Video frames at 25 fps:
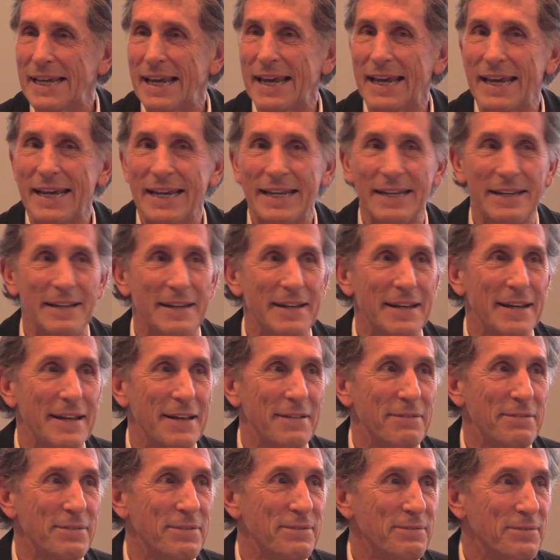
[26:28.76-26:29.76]
in
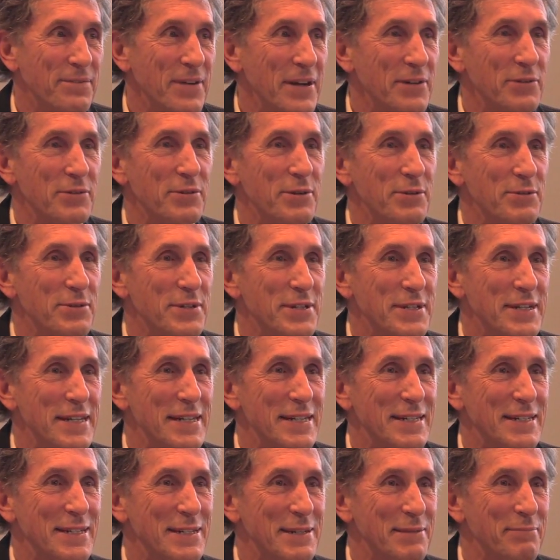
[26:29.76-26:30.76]
front row
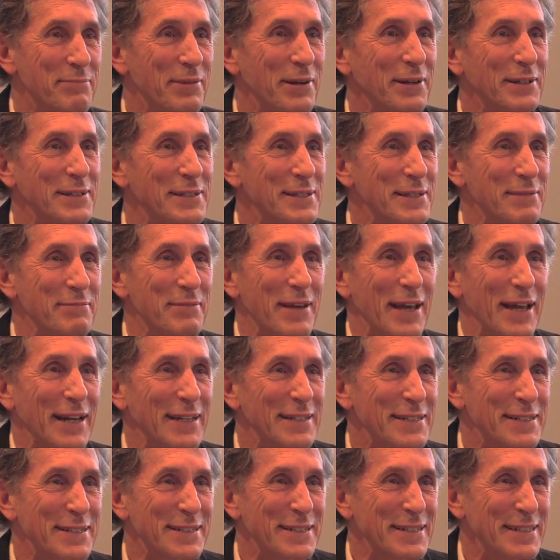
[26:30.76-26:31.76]
seats in a boxing
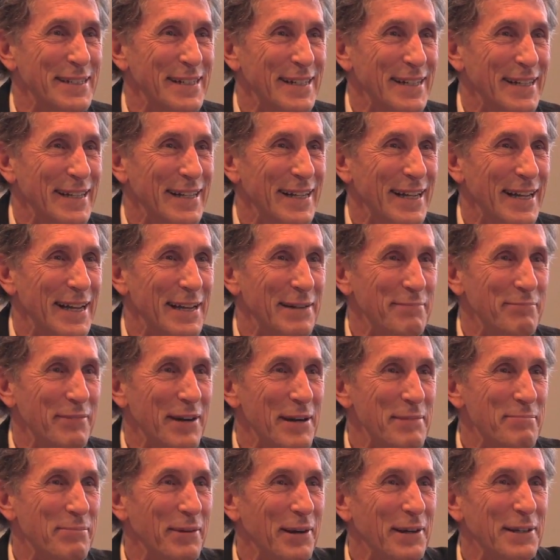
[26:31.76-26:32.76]
match. And
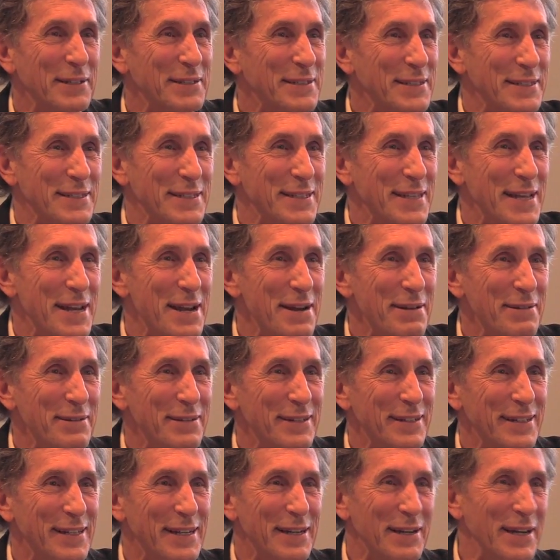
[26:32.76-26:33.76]
my box is there,
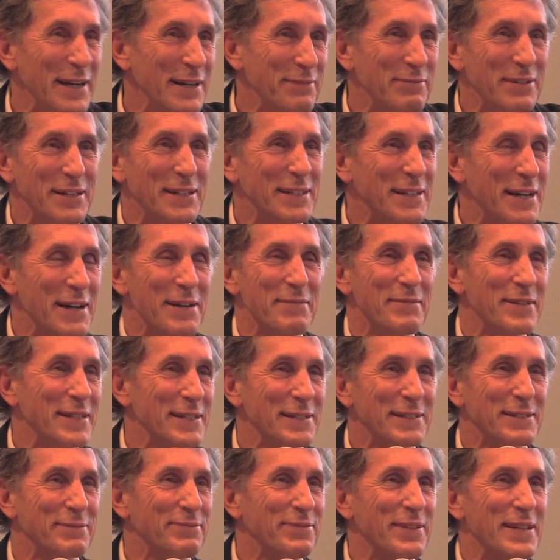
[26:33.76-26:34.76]
and every time
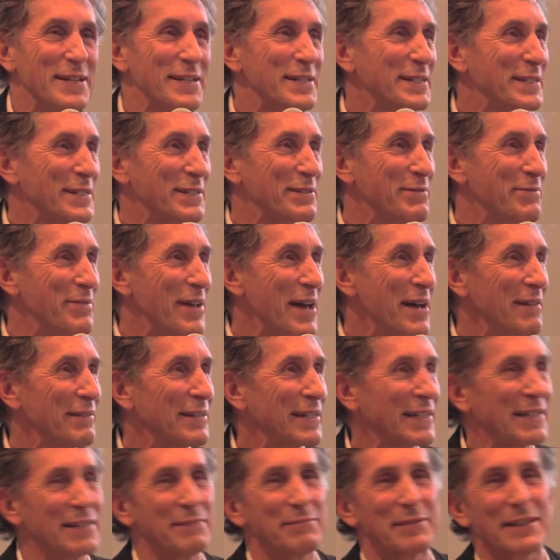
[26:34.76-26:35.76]
he finishes a round,
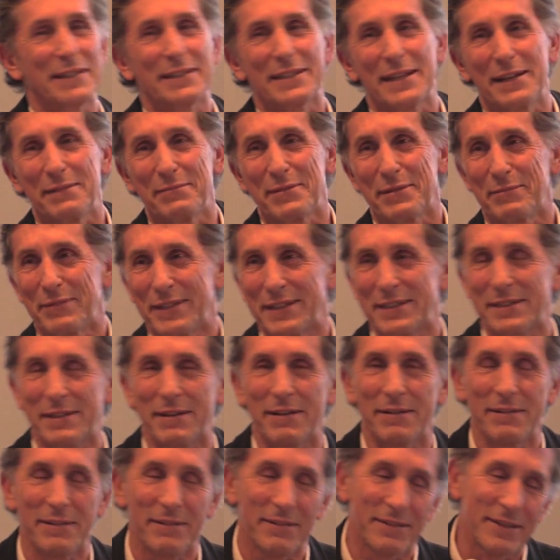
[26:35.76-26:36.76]
he comes to tell me what's
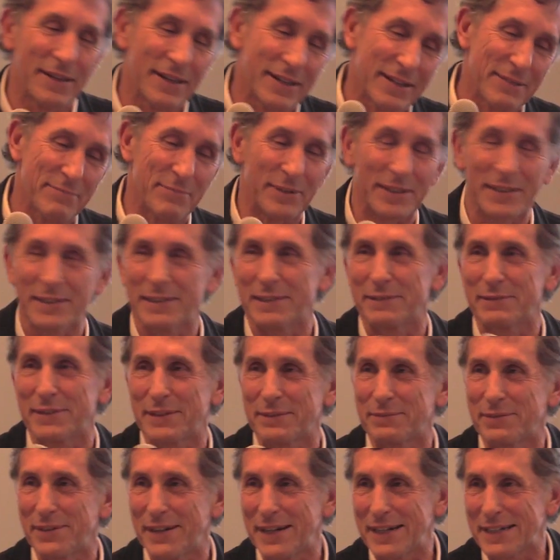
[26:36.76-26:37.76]
going on. I give him a little
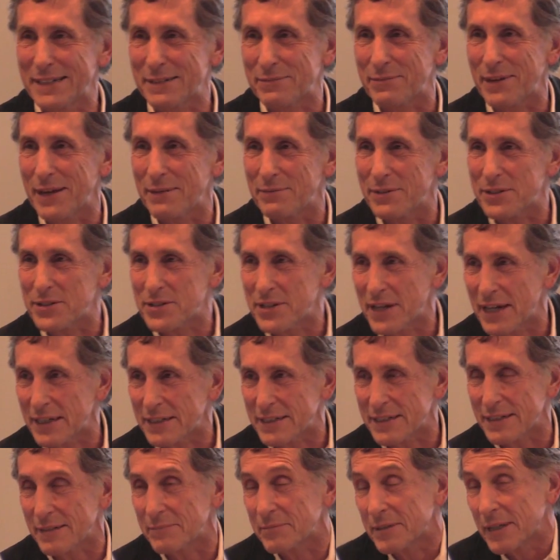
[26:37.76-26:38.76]
advice. We have a
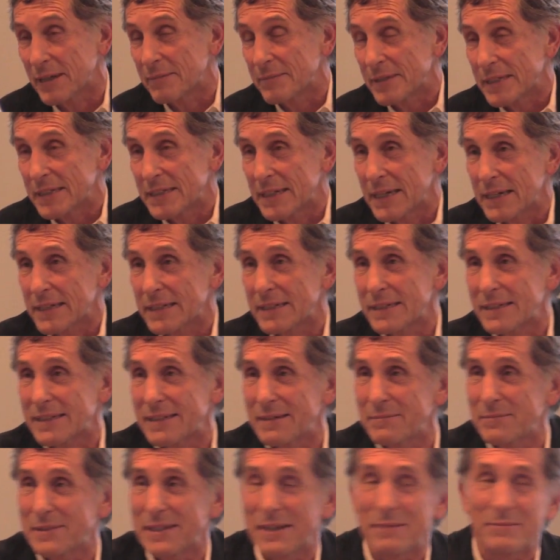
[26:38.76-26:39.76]
chat. Sometimes he takes it,
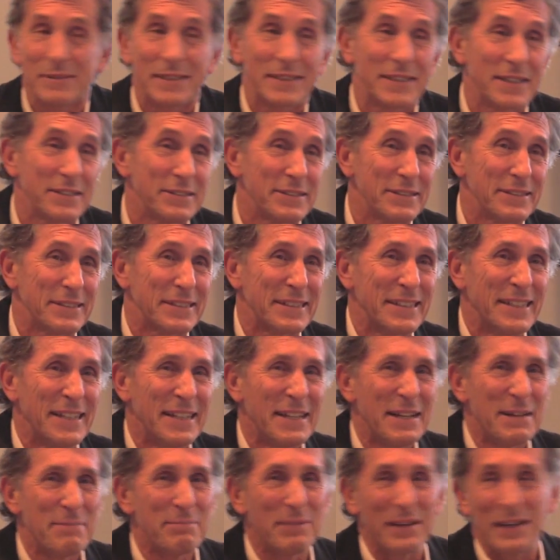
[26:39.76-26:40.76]
sometimes he doesn't.
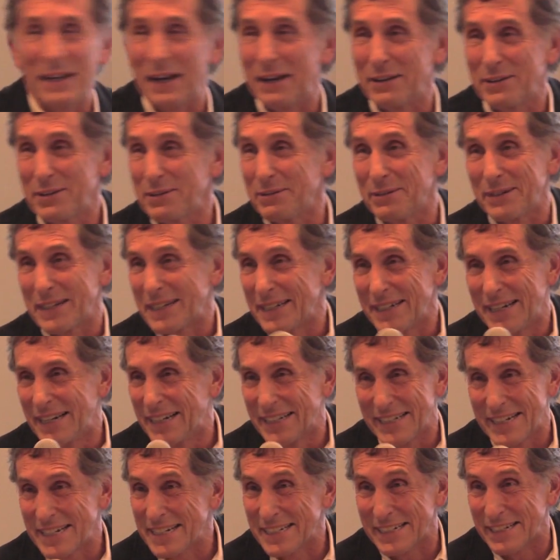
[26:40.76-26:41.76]
But I knew
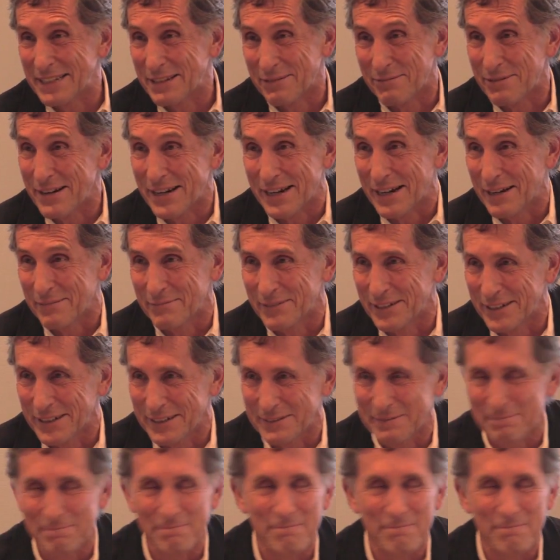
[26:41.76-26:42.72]
he's in the ring, I'm not.